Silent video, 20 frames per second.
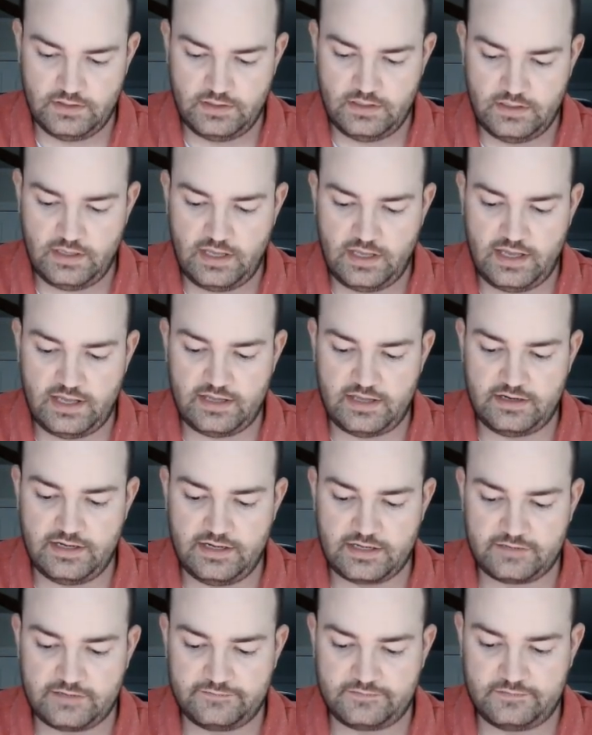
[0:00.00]
So
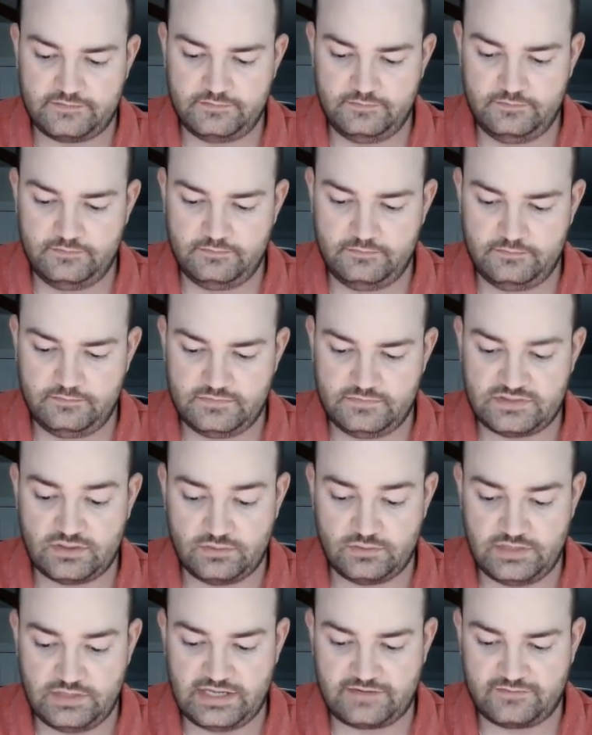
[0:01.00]

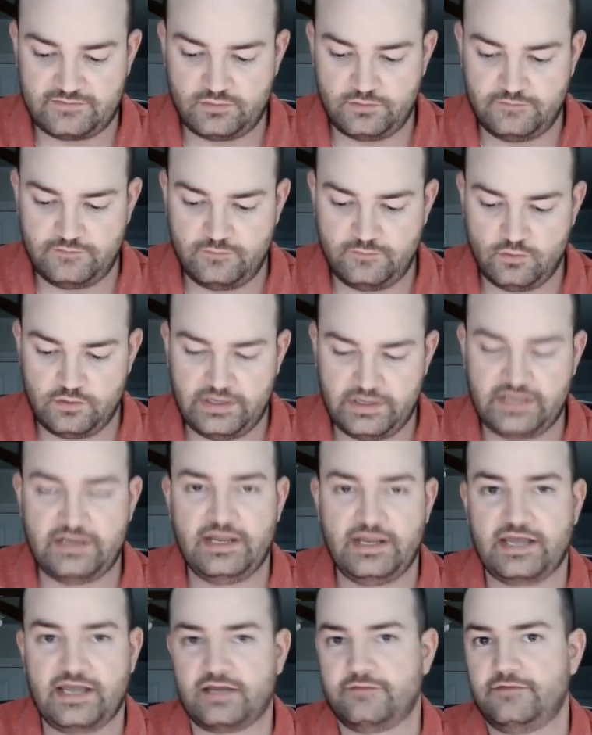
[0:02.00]
negative 24 and
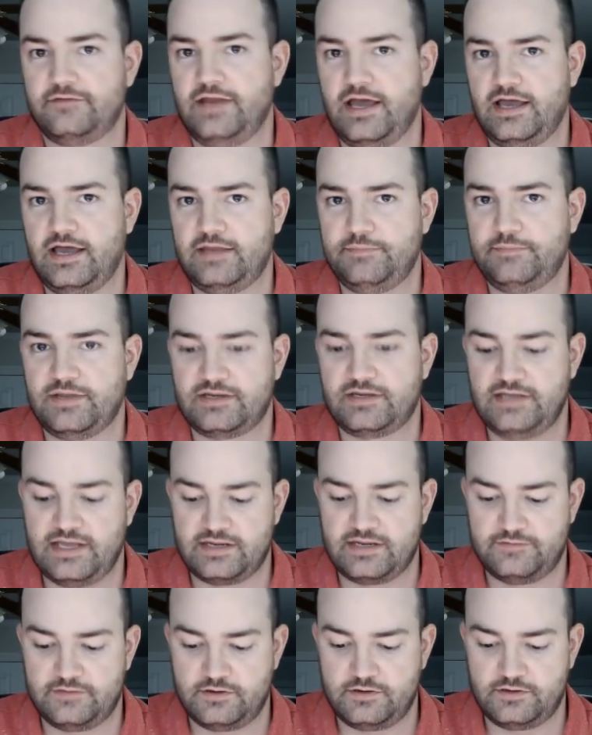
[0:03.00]
negative 9 make
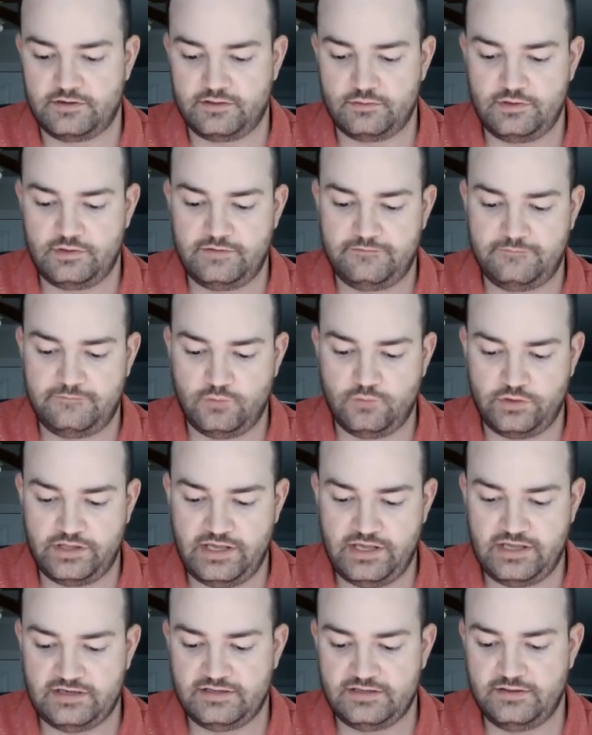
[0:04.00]
negative 33.
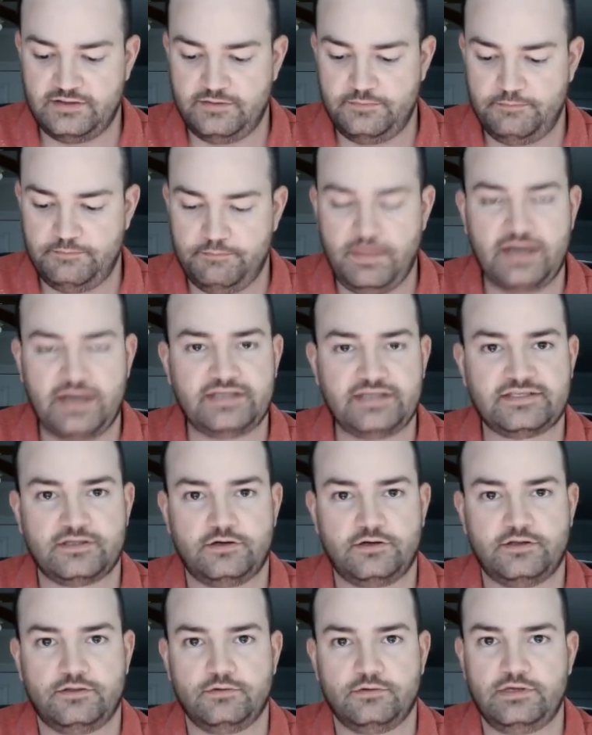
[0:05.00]
48 minus
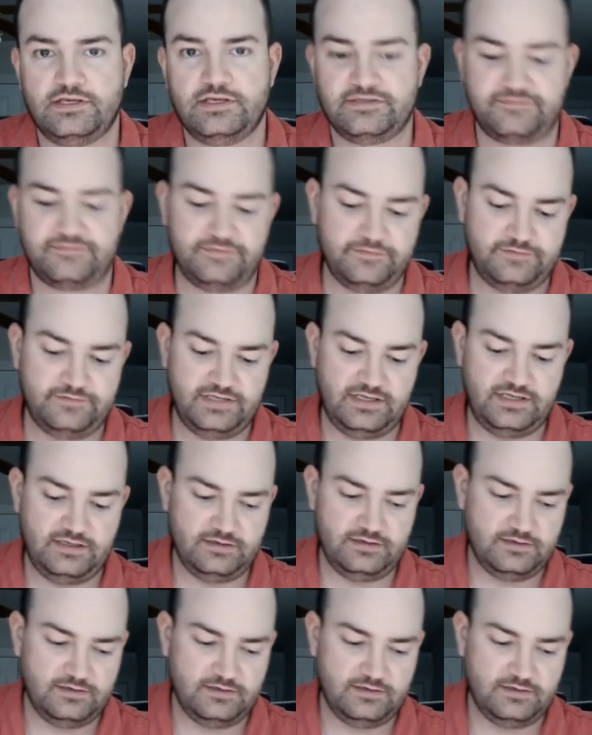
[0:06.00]
33 is 15.